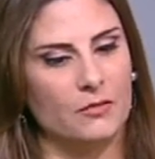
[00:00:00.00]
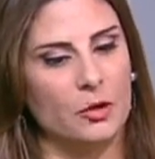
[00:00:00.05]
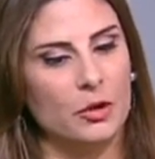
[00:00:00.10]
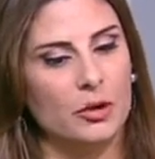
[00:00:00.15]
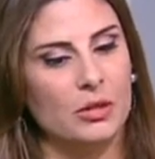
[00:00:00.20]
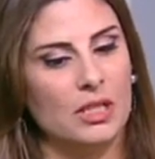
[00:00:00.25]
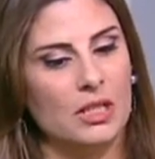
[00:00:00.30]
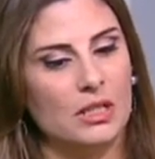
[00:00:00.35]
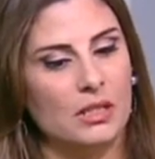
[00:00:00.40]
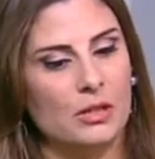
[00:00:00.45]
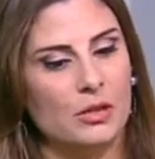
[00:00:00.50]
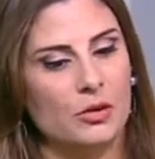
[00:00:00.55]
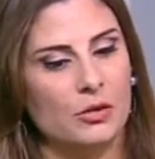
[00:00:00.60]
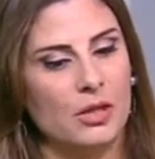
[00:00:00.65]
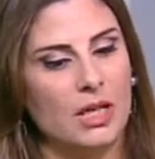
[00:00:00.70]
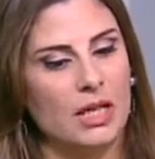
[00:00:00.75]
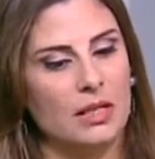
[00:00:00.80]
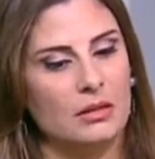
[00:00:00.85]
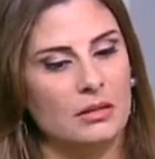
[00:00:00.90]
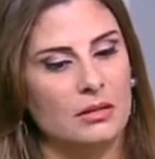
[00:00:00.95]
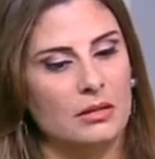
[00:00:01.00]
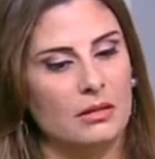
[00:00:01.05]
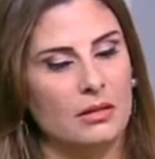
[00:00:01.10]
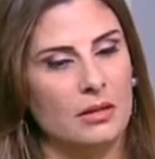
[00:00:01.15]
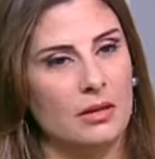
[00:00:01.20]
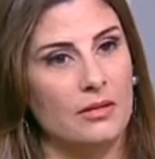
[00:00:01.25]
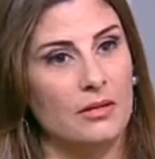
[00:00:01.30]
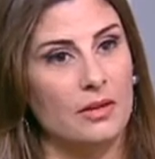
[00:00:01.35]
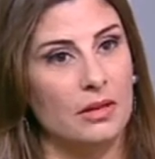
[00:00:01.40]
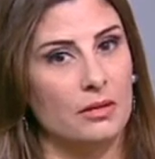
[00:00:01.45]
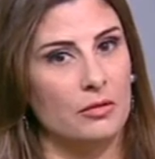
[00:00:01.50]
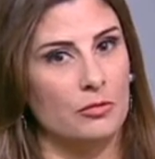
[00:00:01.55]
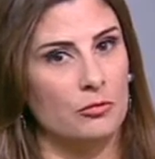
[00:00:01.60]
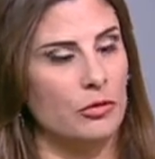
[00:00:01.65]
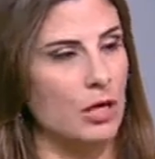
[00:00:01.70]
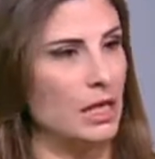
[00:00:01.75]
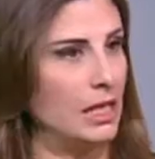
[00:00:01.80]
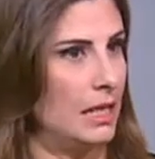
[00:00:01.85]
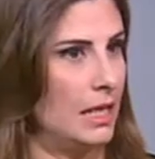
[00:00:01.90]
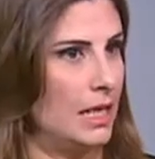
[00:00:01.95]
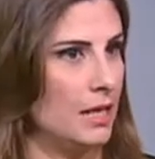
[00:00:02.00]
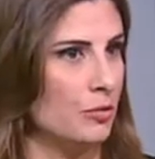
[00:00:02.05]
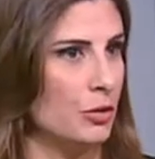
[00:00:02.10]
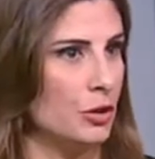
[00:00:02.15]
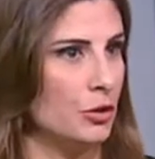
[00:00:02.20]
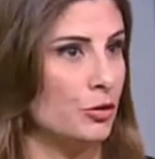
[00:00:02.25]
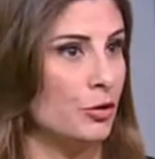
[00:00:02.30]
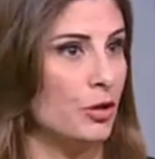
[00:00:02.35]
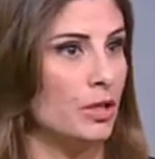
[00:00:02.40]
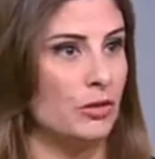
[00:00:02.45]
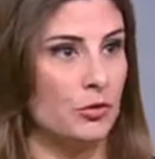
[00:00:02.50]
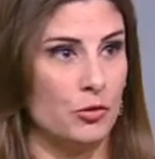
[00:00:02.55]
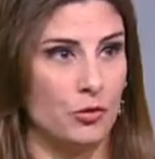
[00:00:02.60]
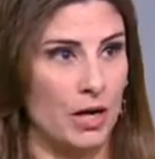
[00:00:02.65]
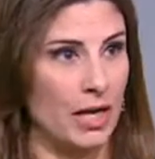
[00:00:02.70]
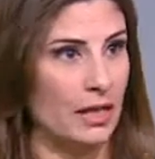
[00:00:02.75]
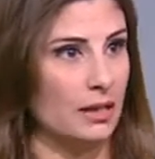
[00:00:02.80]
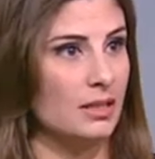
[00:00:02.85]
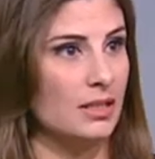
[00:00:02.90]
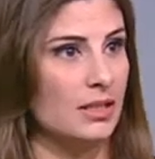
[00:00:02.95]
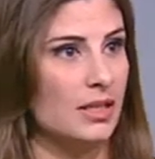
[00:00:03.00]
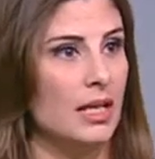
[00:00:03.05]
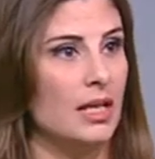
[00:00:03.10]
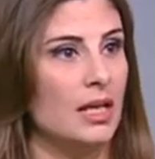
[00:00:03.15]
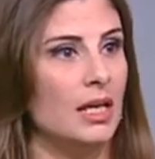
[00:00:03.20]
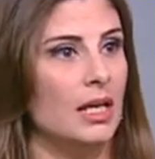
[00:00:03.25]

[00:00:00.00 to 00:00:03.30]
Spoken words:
First is to get the right labor, to attract